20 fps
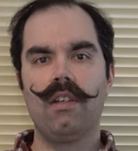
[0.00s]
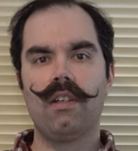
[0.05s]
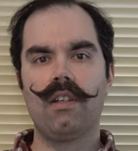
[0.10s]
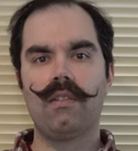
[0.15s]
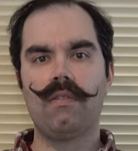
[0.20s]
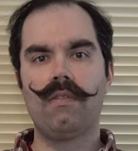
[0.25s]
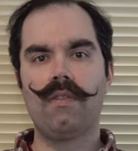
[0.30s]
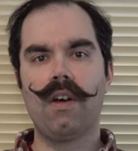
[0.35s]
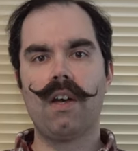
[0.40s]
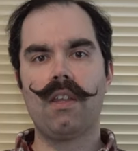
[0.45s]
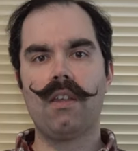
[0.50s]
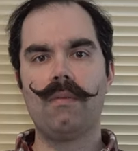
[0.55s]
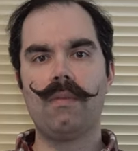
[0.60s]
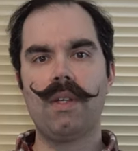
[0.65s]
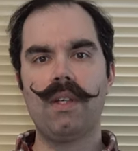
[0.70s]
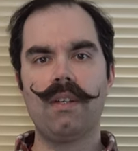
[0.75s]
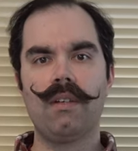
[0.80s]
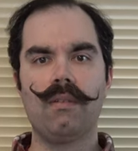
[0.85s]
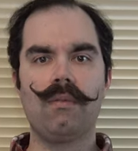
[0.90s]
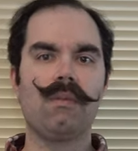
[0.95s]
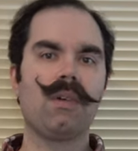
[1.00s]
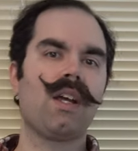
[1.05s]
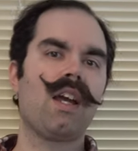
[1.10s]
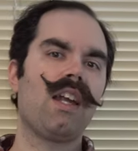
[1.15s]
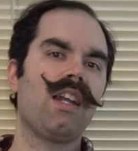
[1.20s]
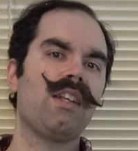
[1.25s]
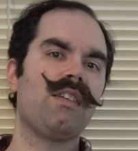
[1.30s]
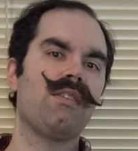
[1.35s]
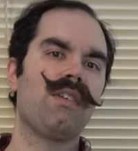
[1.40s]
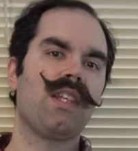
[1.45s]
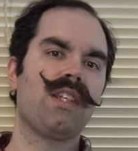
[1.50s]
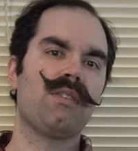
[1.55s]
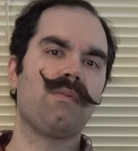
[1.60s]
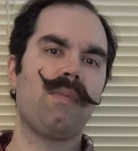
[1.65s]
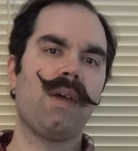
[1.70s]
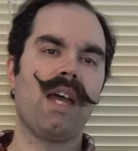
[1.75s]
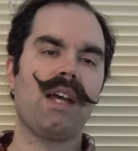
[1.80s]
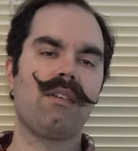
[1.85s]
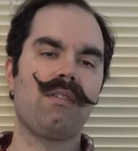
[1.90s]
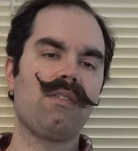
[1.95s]
can follow me. We're kind of doing this
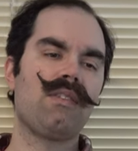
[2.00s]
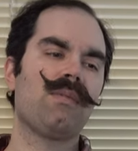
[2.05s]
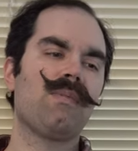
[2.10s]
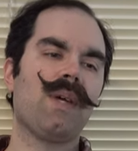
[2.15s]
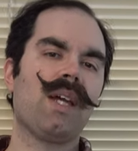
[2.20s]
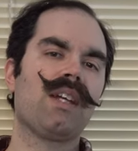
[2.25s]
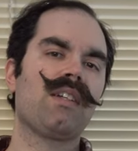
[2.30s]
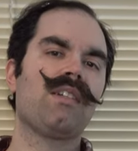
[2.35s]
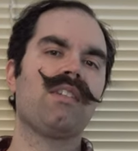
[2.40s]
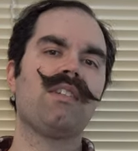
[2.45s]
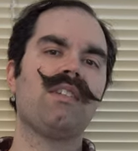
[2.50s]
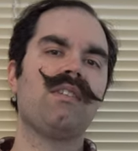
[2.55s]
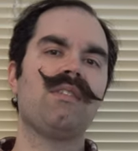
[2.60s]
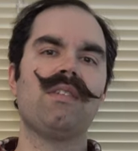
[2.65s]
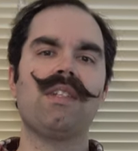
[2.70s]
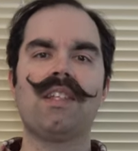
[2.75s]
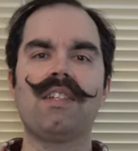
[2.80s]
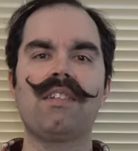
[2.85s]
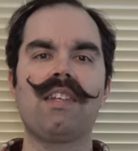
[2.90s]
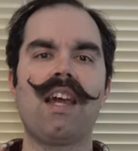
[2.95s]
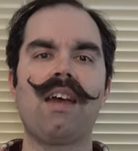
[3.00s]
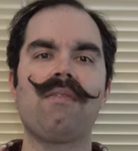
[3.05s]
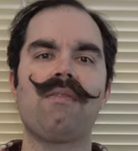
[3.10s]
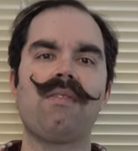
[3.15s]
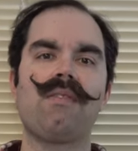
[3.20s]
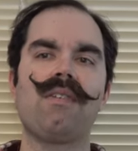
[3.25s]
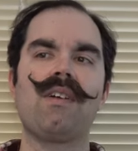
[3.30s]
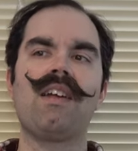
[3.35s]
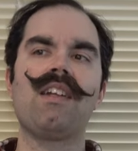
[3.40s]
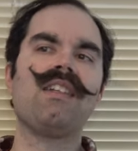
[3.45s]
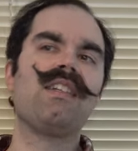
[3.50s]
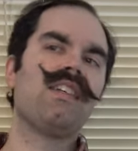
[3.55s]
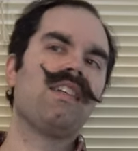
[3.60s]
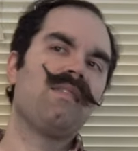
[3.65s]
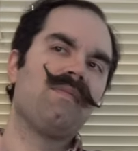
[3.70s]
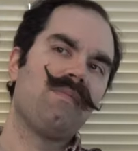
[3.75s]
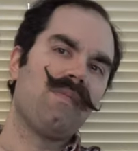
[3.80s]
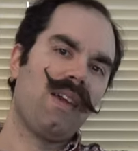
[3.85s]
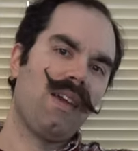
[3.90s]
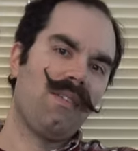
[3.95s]
backwards. I'm actually doing this after I did